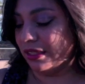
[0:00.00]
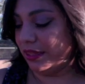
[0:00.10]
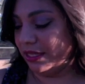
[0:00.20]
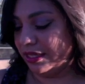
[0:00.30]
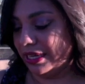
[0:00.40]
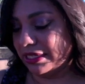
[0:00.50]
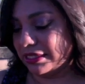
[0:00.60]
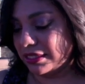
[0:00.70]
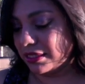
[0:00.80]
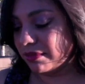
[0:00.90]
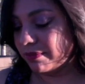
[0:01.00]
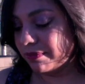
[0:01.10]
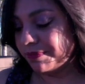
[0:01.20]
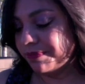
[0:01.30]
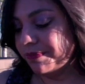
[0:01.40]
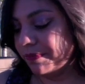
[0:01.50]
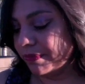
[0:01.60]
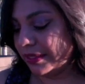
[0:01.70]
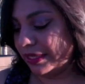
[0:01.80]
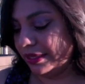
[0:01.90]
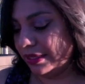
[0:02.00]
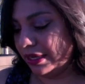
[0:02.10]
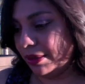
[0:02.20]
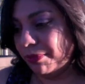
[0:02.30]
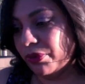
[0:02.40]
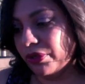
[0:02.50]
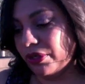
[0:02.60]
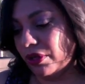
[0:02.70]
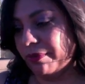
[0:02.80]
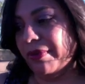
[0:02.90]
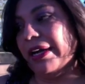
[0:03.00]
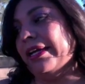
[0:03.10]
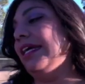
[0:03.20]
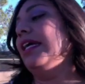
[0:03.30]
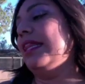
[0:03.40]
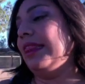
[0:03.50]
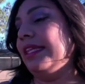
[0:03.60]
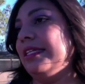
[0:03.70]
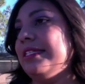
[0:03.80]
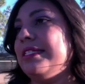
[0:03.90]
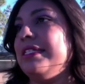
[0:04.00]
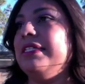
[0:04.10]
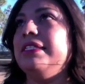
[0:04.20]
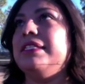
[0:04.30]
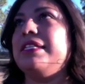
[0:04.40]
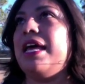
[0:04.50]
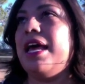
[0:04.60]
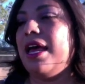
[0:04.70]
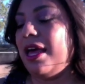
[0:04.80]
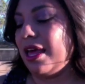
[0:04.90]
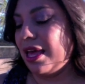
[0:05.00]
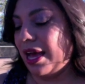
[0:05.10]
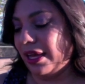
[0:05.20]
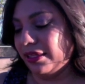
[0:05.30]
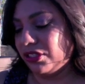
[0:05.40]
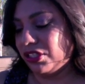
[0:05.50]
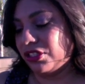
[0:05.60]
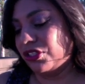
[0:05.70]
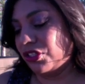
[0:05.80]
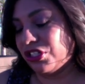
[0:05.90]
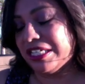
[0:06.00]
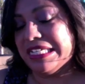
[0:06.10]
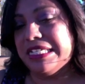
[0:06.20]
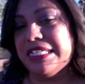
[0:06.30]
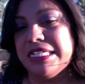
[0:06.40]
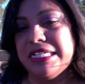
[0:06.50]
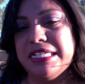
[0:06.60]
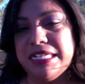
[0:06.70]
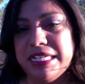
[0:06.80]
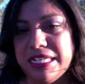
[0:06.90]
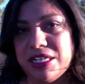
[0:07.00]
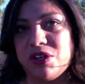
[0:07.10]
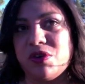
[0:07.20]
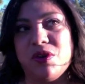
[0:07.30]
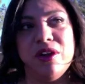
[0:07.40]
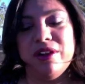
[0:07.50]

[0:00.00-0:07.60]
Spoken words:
The next guy that I put on my list is Alistair Ingram.